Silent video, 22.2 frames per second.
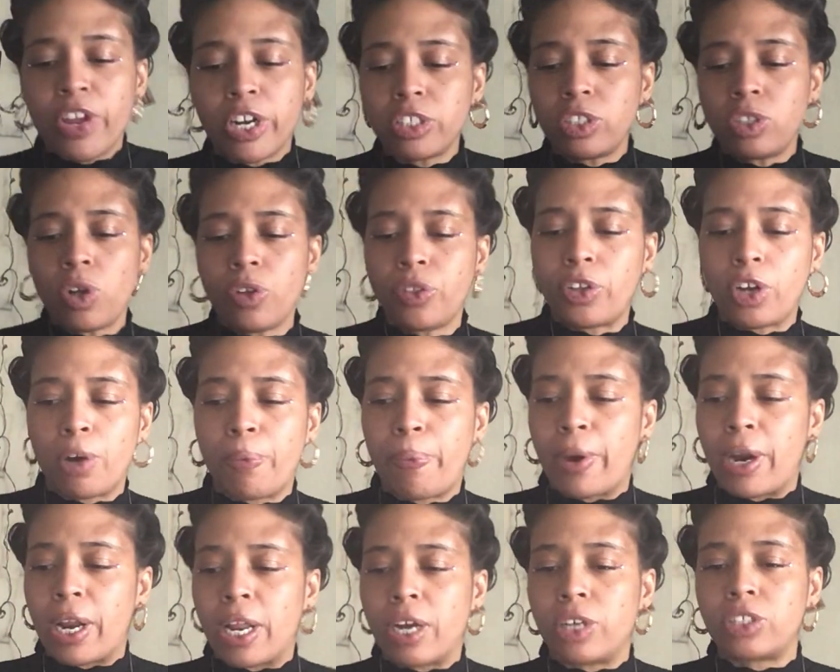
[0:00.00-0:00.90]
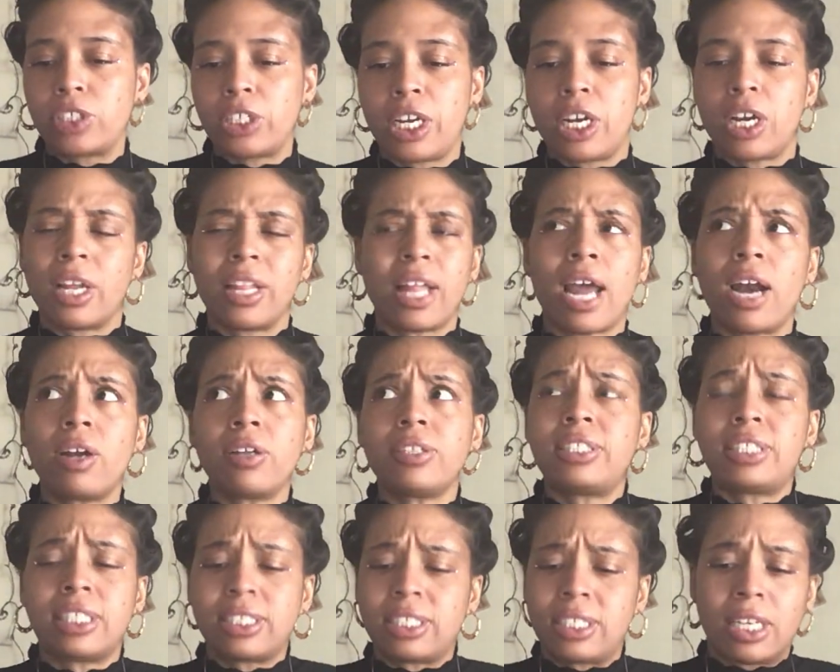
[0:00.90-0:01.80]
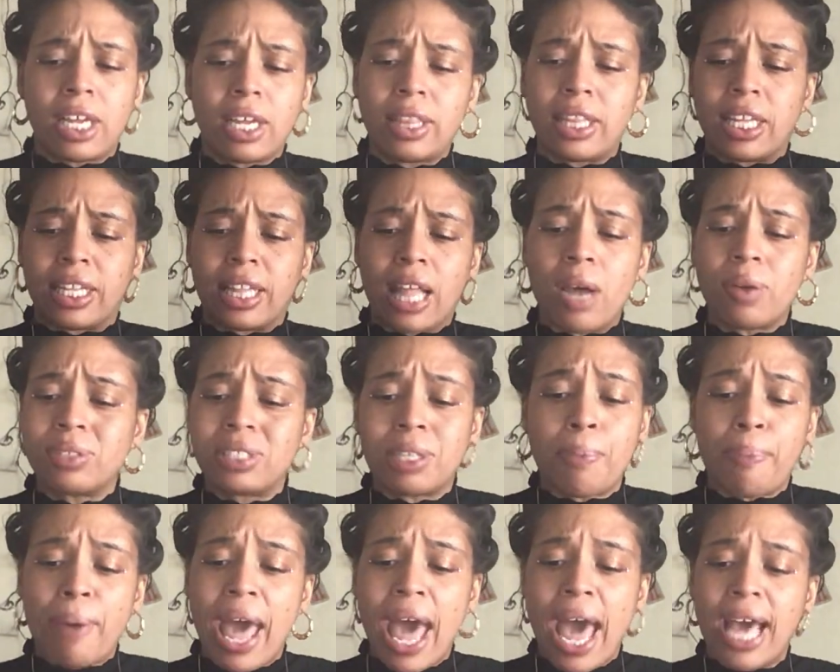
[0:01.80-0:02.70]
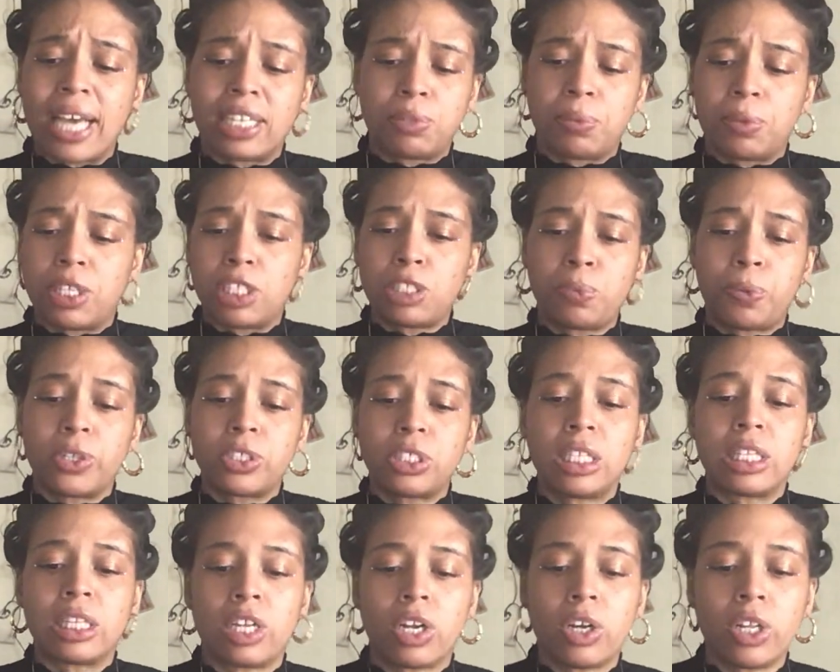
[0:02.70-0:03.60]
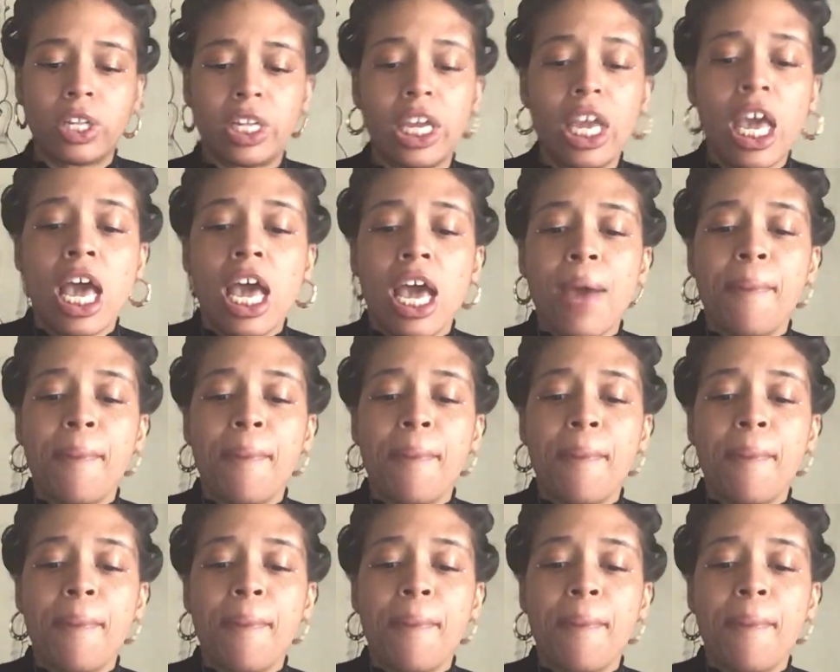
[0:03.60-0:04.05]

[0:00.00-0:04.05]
There's no third party energy here. I don't sense nothing. That was the past, but this person, literally